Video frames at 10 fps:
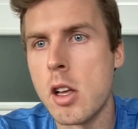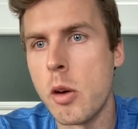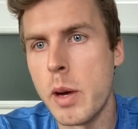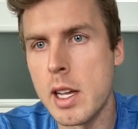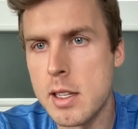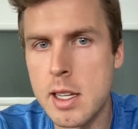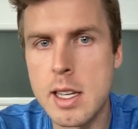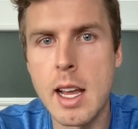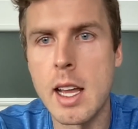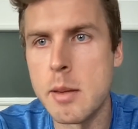going into the
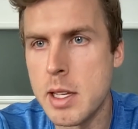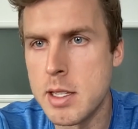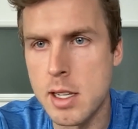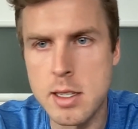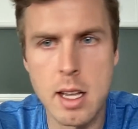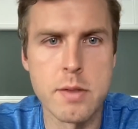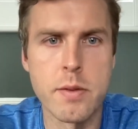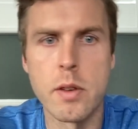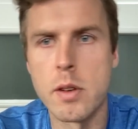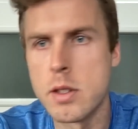day to be
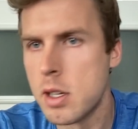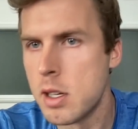successful.